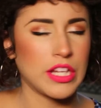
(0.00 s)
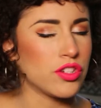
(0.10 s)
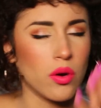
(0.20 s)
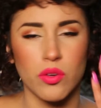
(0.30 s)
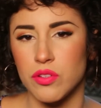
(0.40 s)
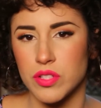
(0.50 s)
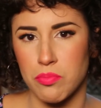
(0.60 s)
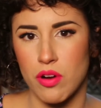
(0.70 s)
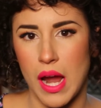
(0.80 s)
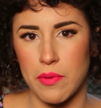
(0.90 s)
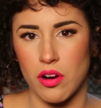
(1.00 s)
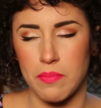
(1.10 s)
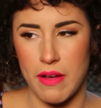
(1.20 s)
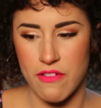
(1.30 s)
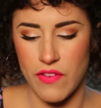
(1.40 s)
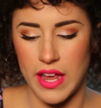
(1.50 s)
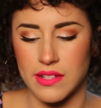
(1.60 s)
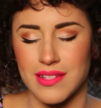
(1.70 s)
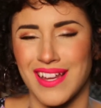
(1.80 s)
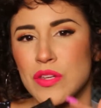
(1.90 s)
I don't use a primer on my
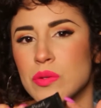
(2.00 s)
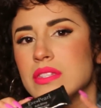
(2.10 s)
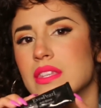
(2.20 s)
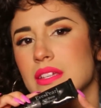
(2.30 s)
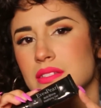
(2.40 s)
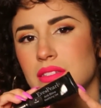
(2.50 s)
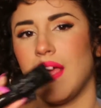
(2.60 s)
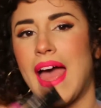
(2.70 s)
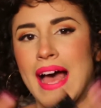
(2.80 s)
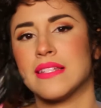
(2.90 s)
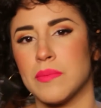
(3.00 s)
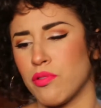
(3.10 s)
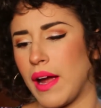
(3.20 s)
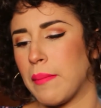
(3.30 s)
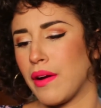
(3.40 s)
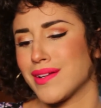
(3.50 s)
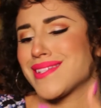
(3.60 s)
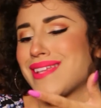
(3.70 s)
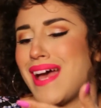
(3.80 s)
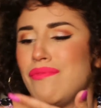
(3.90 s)
face. I use this as a primer. It
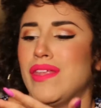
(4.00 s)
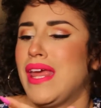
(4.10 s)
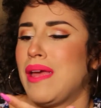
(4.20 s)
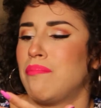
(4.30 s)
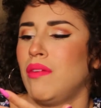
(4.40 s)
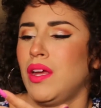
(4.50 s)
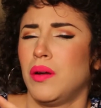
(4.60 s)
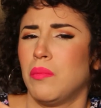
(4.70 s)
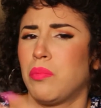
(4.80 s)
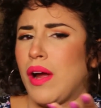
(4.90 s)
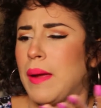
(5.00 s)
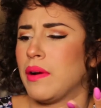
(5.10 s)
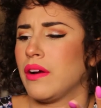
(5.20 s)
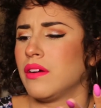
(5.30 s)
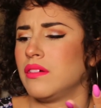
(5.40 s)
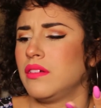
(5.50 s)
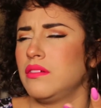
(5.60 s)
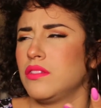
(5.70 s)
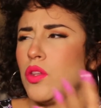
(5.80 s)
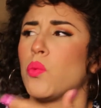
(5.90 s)
doesn't have the name primer,
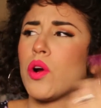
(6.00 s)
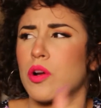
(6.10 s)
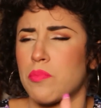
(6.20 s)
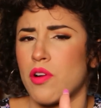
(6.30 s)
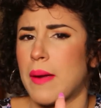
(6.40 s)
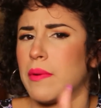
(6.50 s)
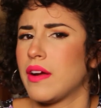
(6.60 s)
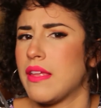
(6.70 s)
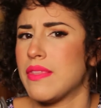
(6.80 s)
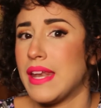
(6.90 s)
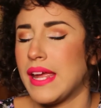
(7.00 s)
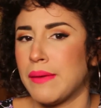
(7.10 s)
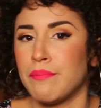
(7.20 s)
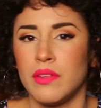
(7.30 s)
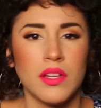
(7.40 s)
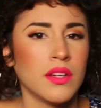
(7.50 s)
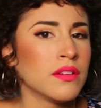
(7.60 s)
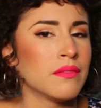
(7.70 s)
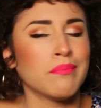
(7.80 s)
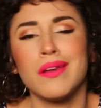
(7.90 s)
the word primer in the name,
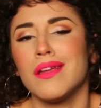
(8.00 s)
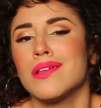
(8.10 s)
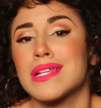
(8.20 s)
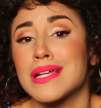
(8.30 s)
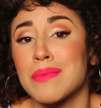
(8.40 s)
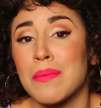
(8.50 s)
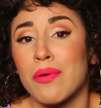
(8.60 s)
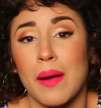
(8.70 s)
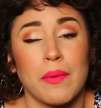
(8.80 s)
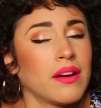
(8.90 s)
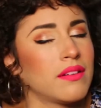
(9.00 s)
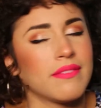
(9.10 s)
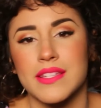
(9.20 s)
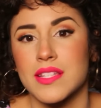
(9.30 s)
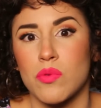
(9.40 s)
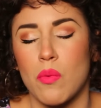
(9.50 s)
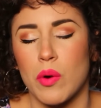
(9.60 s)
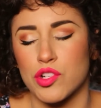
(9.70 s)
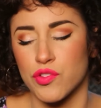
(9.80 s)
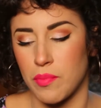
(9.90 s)
but I use it as my primer. This is what
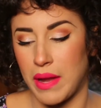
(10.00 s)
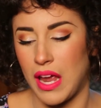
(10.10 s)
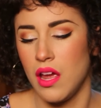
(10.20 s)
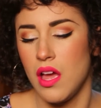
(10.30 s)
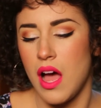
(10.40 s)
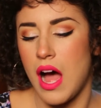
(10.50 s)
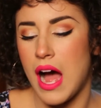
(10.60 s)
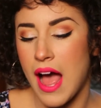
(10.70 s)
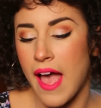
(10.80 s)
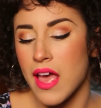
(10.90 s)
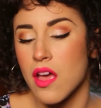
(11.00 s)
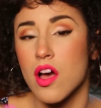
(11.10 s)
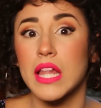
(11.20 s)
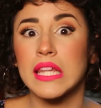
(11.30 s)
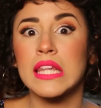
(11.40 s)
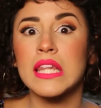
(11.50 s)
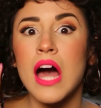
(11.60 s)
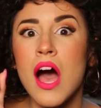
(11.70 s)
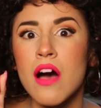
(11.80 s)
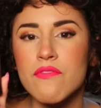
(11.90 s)
works for me. I
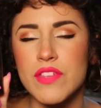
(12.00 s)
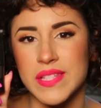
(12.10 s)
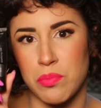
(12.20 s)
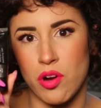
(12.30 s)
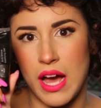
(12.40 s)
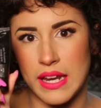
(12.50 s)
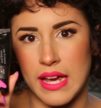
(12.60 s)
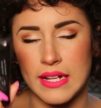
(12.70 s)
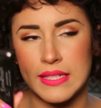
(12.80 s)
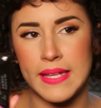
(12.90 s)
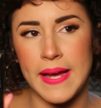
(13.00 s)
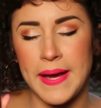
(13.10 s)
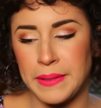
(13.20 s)
love this product.